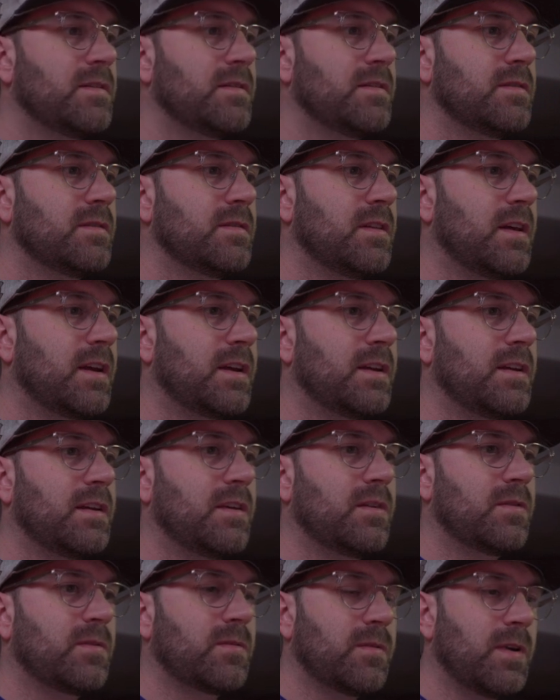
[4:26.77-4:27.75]
selecting
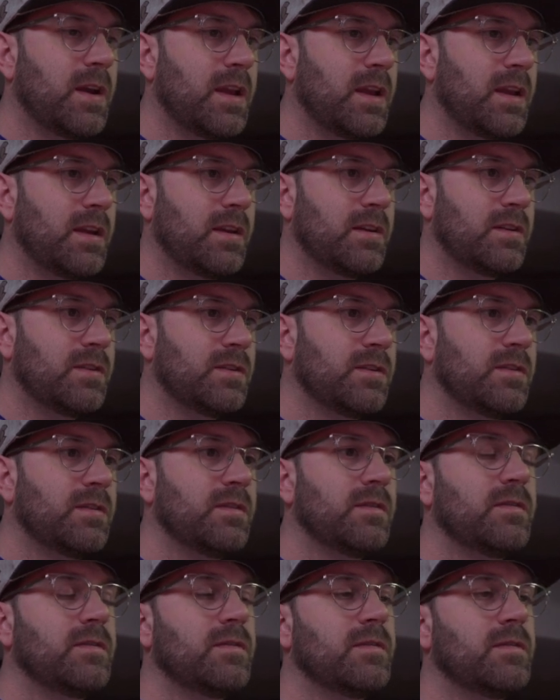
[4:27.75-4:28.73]
your range,
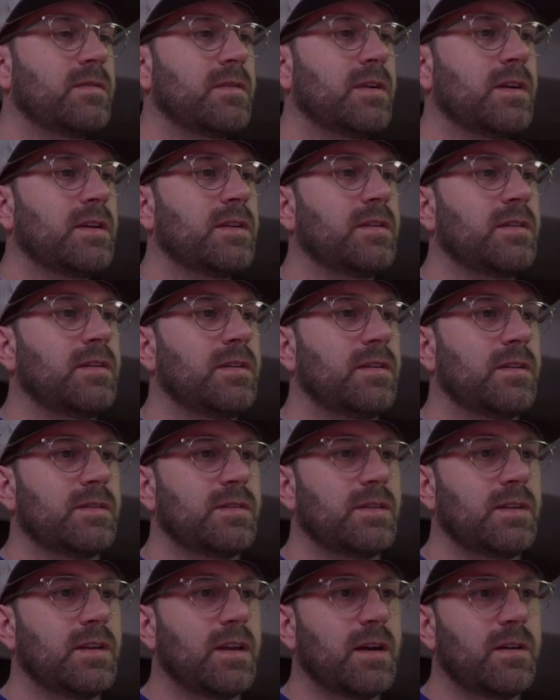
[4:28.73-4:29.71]
right? You can
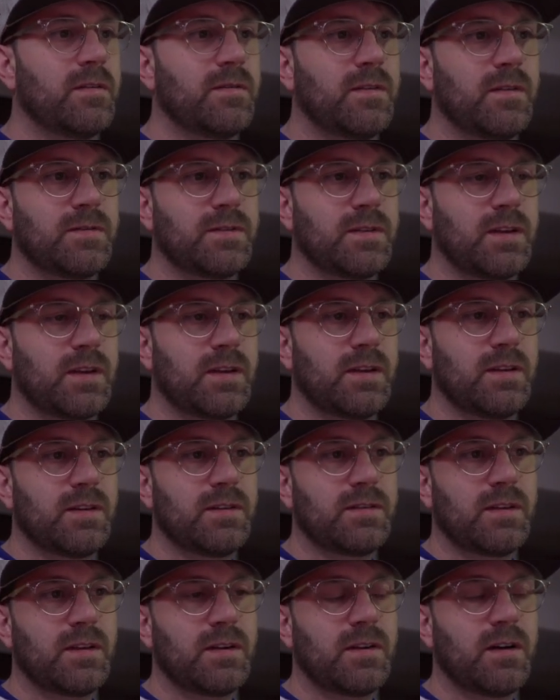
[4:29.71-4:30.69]
see now if I've selected,
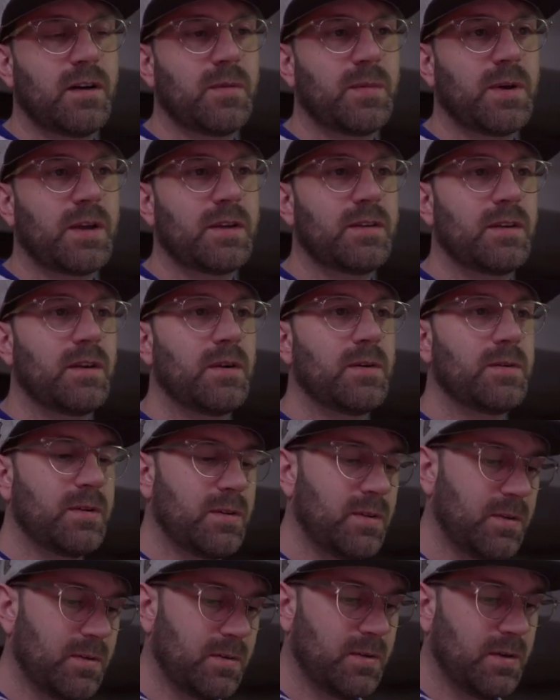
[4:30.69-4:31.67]
it's going to automatically go
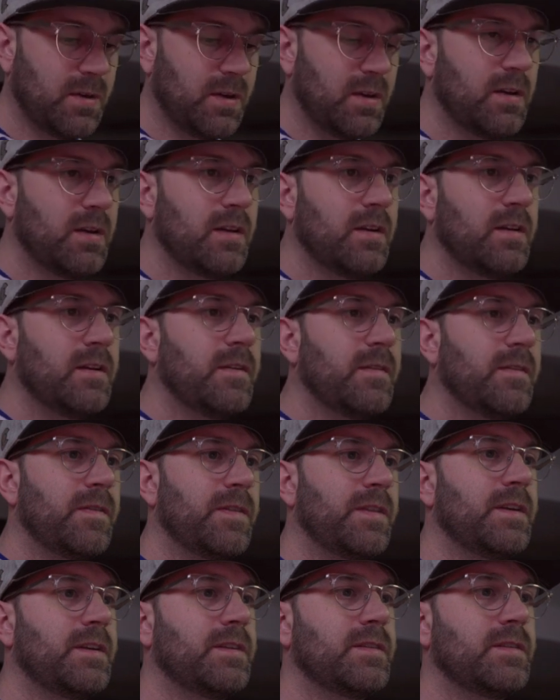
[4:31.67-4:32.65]
to
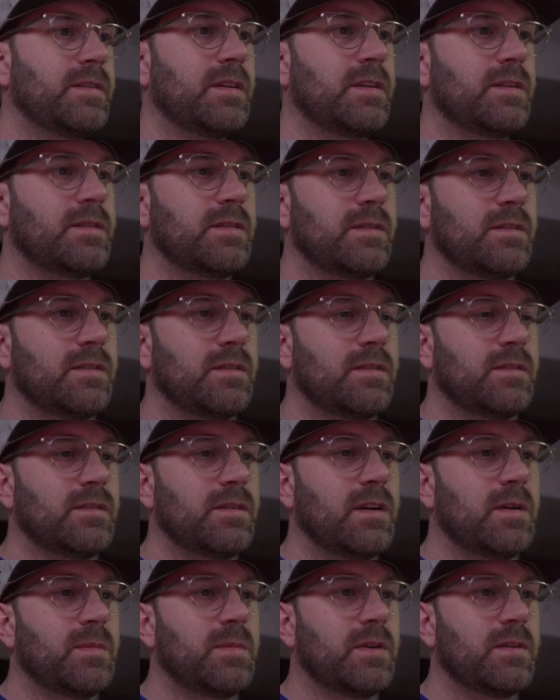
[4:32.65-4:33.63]
this, and it's
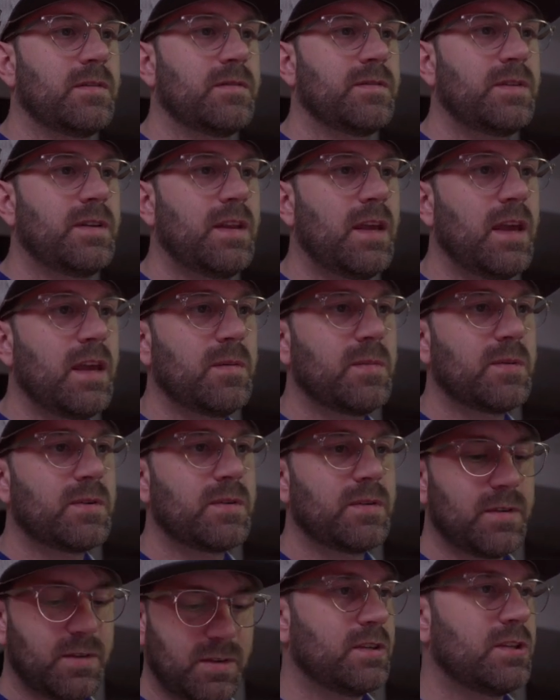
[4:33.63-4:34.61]
sum of
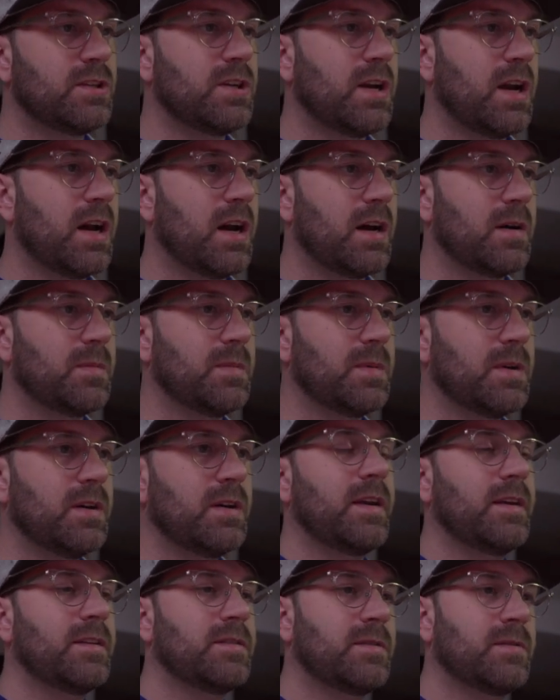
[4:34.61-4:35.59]
table job,
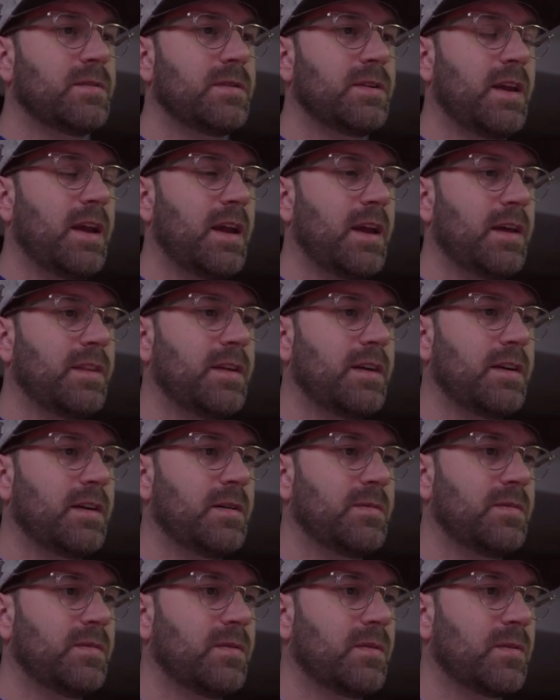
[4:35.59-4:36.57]
and it's going to add that
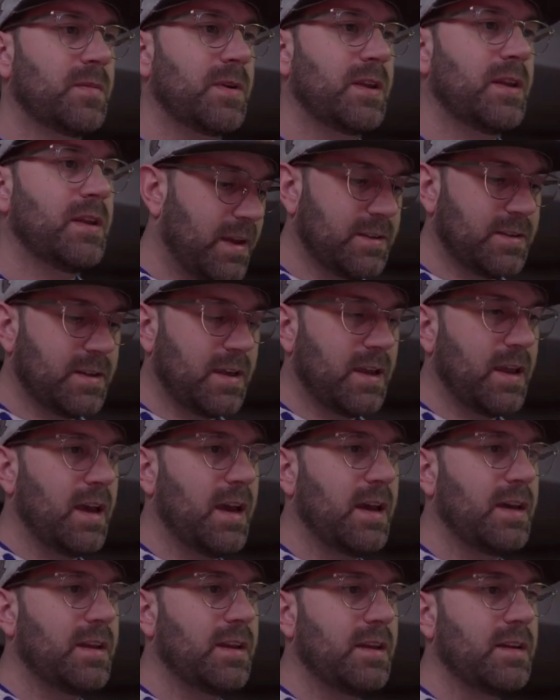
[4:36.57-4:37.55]
up for me. As I
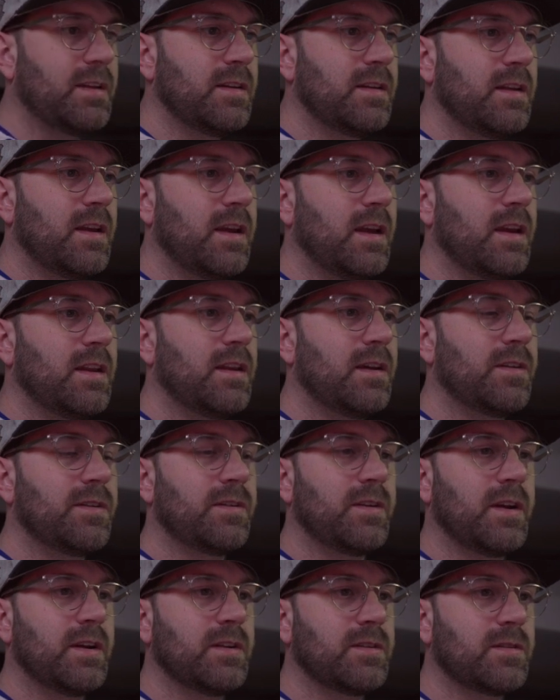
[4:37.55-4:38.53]
add in any
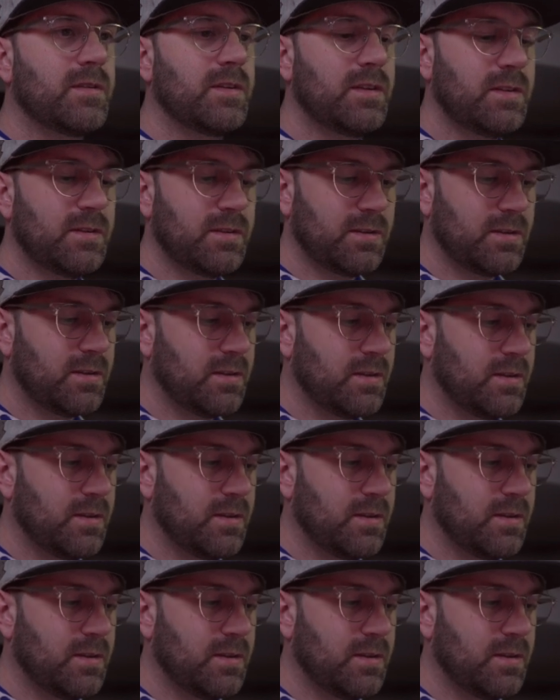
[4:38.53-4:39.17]
other entries,